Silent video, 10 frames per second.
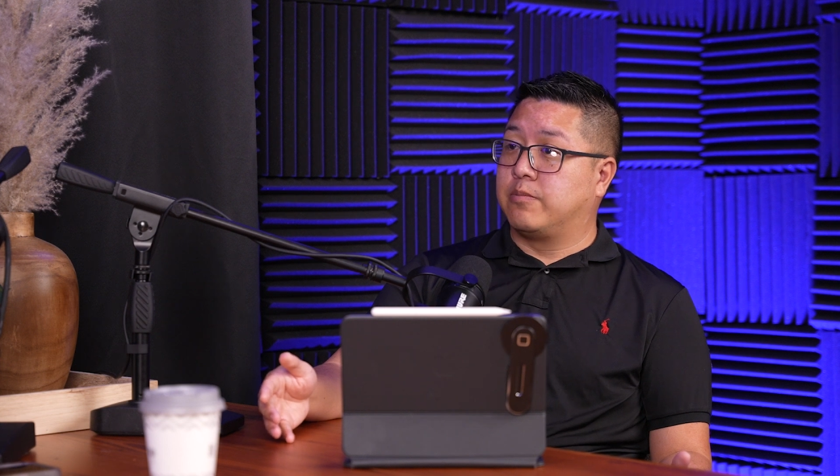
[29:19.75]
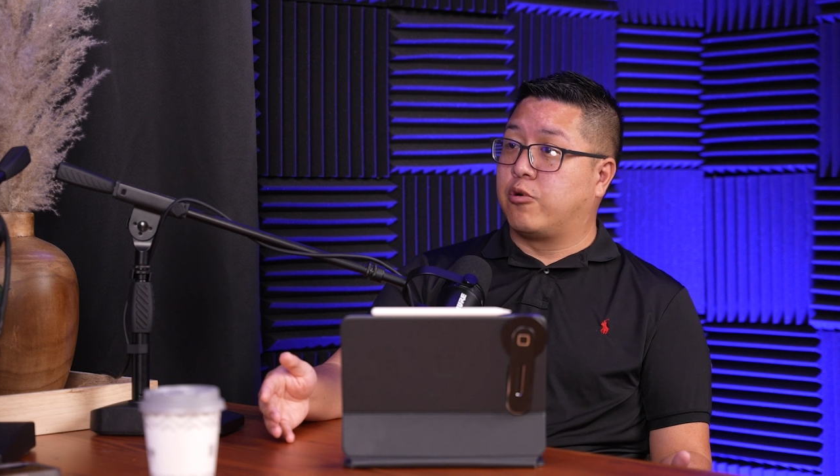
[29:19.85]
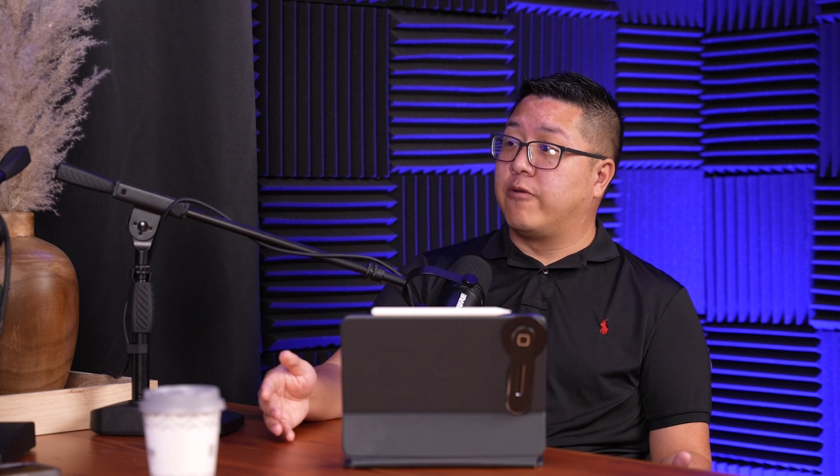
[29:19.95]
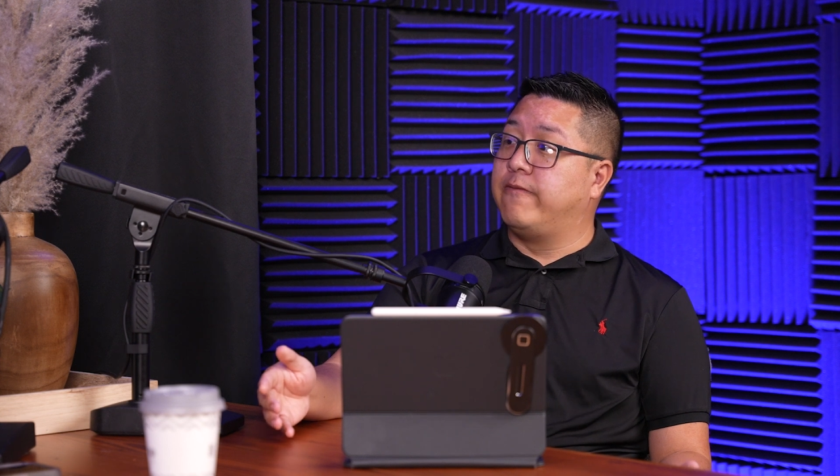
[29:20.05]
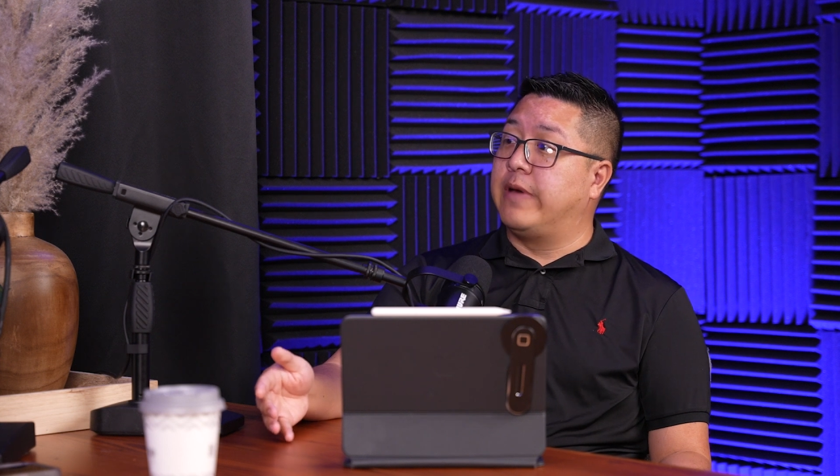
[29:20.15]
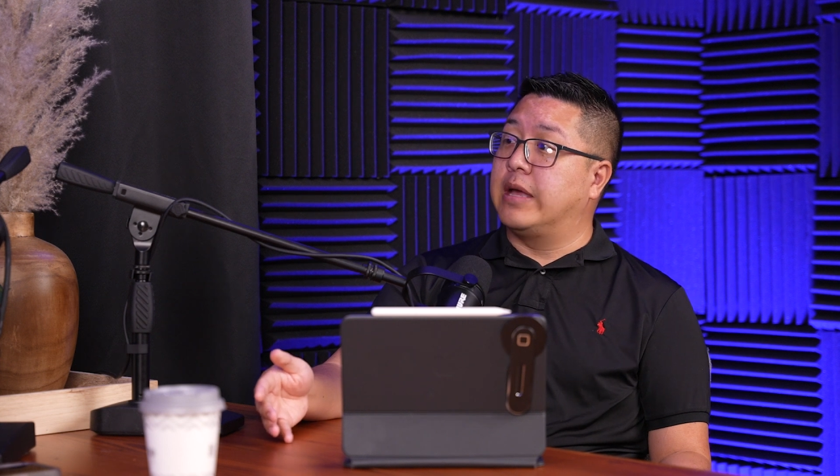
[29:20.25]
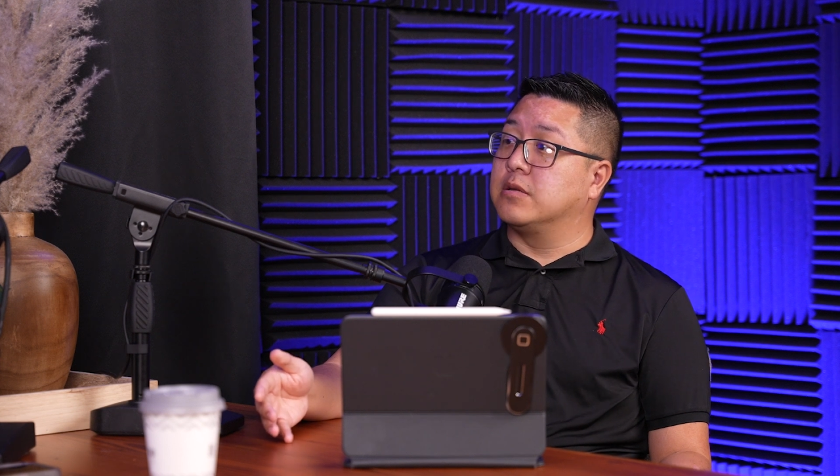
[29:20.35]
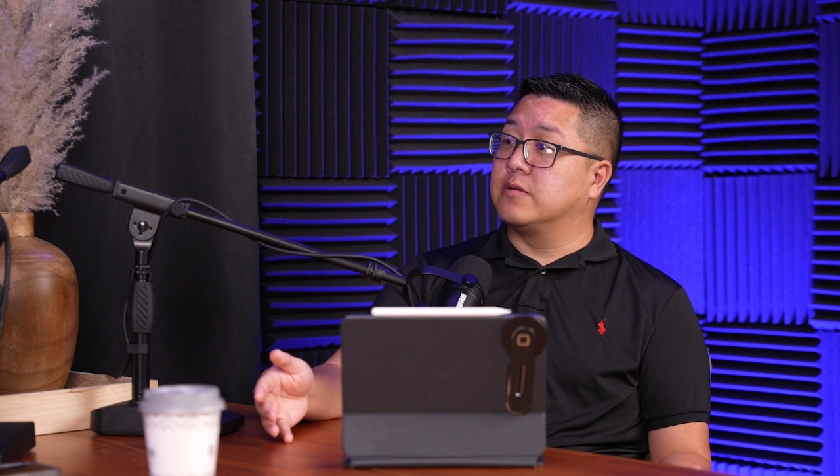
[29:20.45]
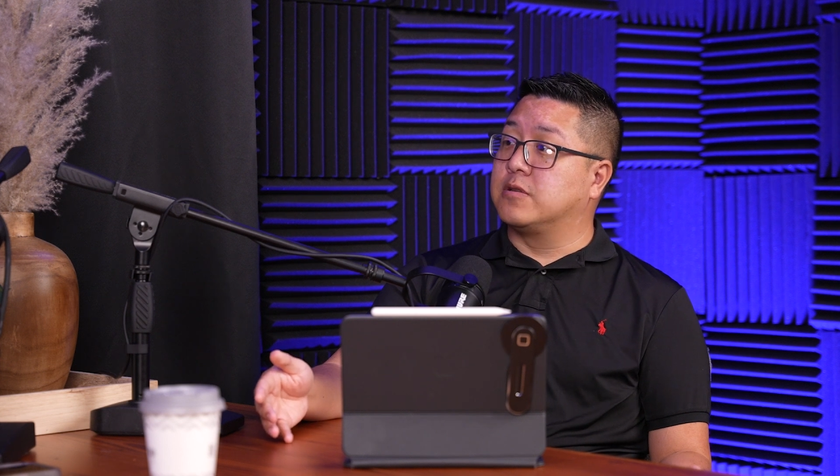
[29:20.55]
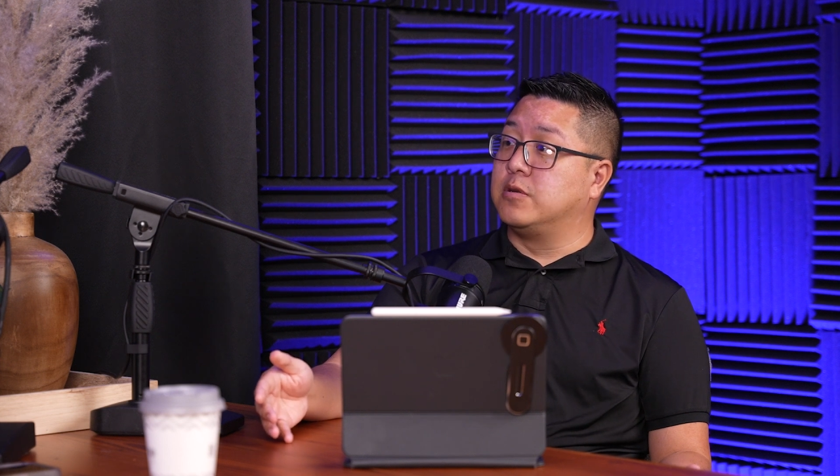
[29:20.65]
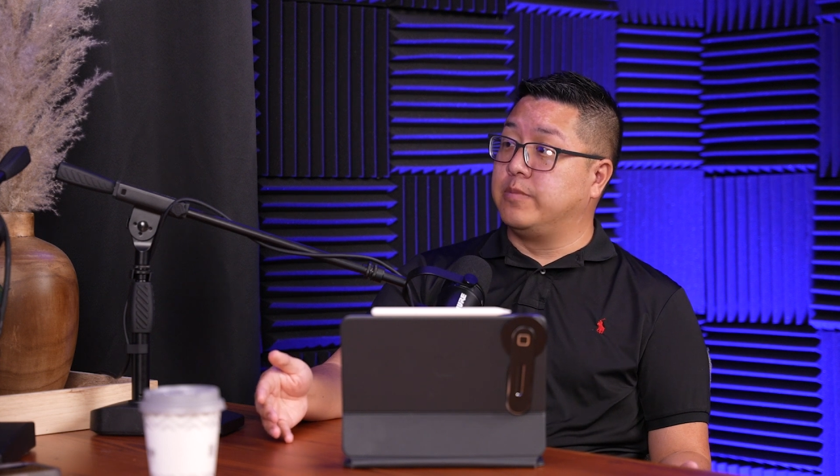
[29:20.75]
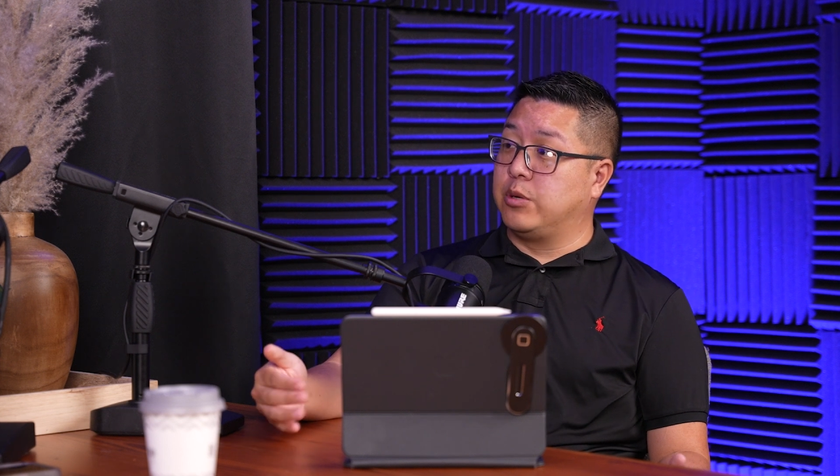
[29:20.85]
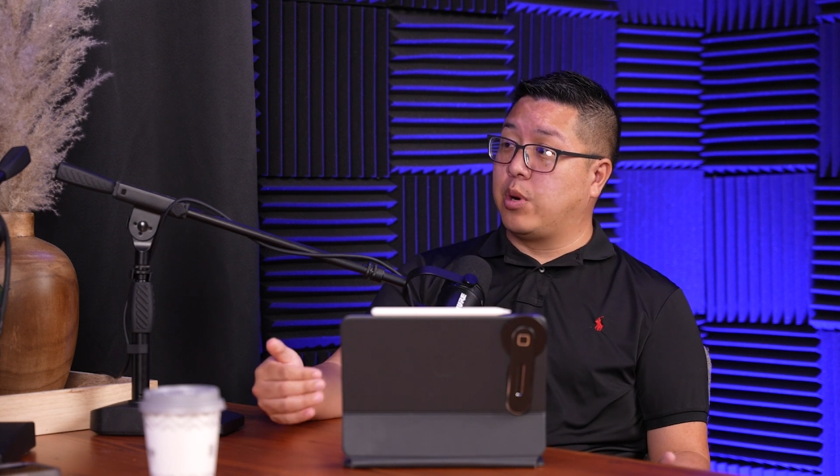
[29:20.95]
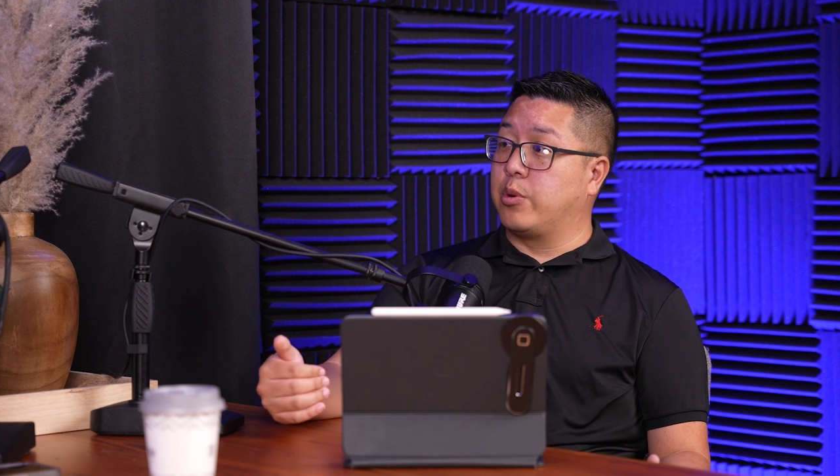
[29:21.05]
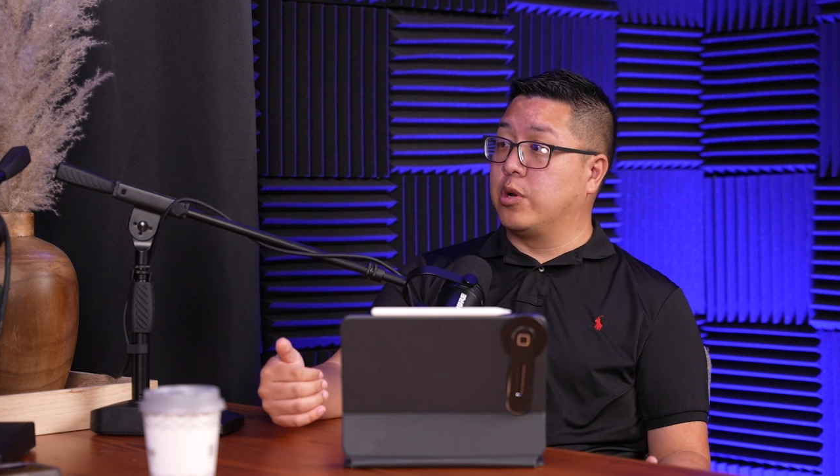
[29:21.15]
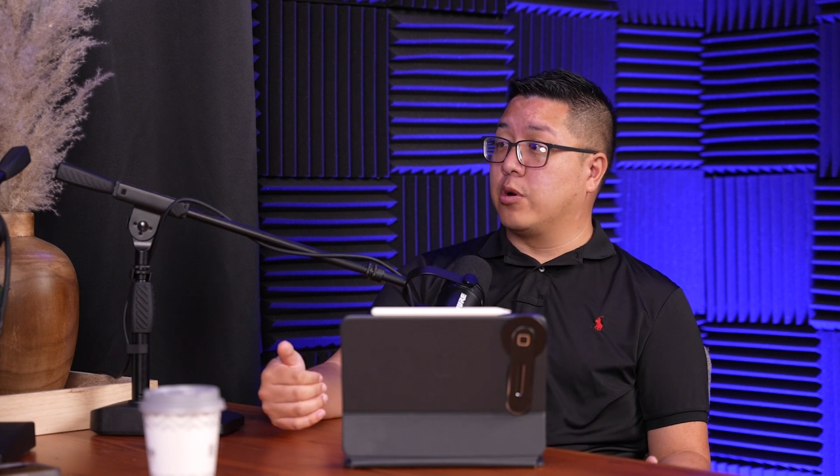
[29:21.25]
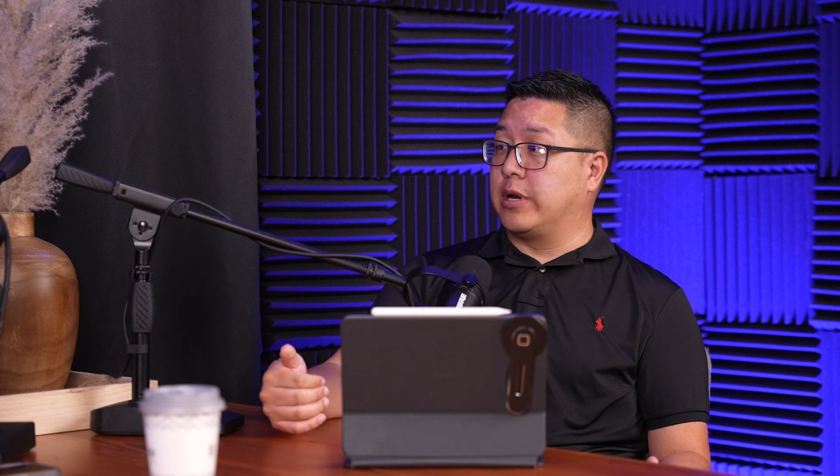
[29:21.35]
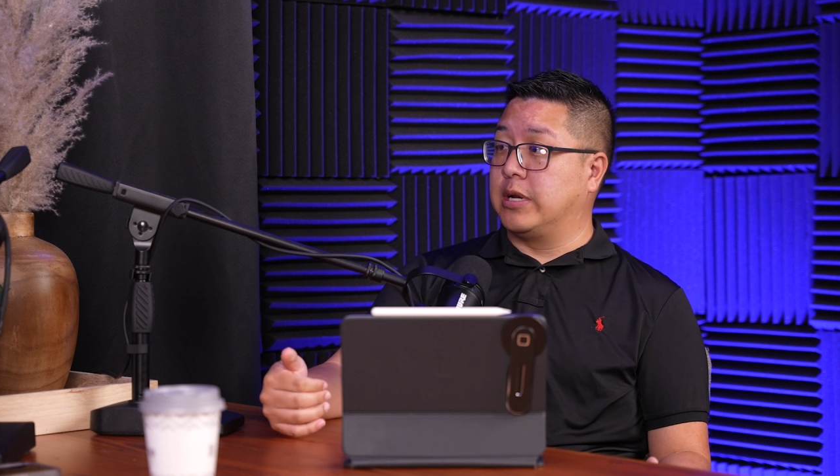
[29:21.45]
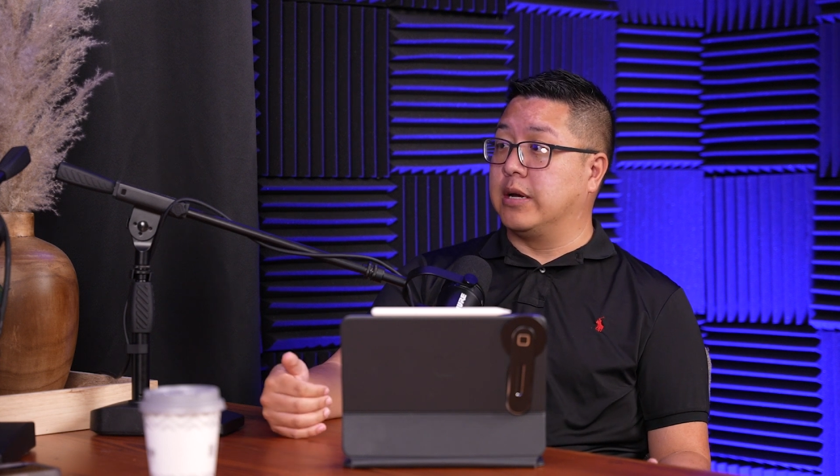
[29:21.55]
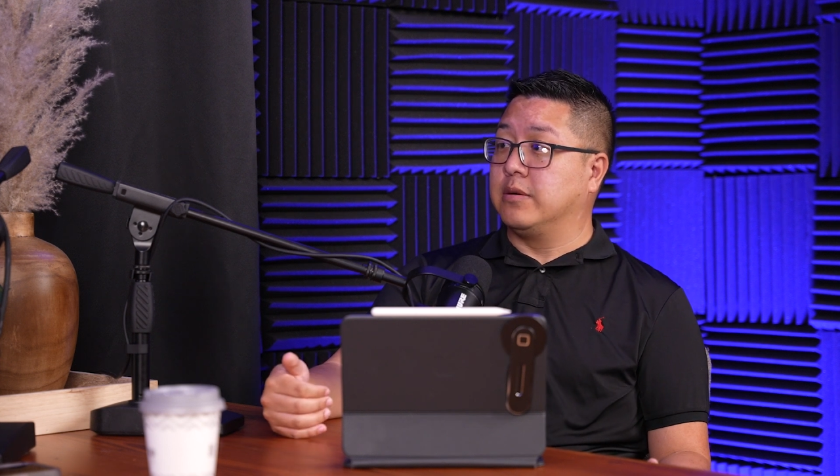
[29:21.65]
prevent to be where we are
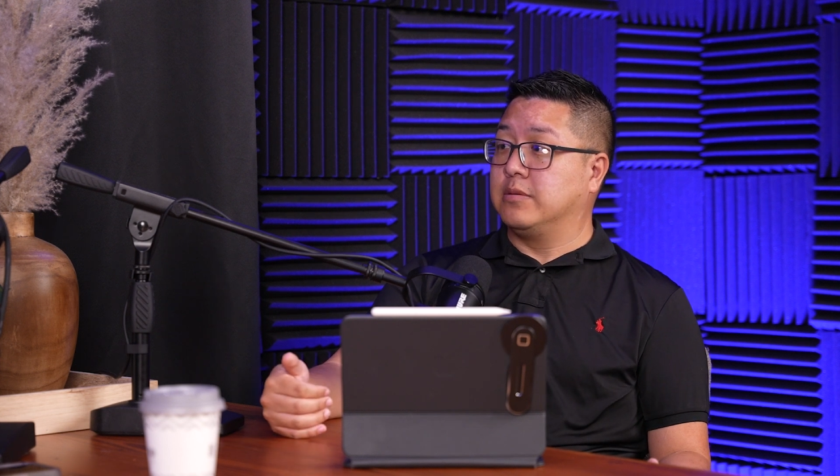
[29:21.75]
right now.